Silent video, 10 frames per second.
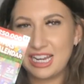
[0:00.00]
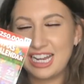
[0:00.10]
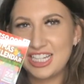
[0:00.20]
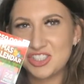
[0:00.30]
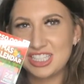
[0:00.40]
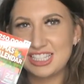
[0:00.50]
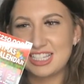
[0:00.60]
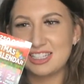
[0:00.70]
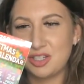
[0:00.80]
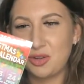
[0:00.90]
it literally
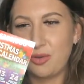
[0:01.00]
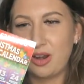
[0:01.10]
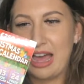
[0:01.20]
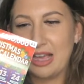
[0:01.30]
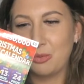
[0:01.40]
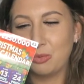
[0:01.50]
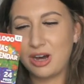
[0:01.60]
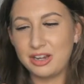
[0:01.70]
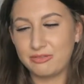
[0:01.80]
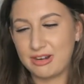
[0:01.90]
says do like
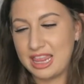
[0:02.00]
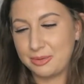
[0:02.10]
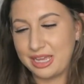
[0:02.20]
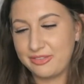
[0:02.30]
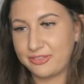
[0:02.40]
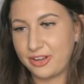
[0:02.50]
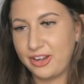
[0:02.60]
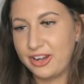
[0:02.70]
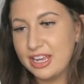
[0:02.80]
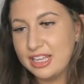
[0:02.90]
one right the way through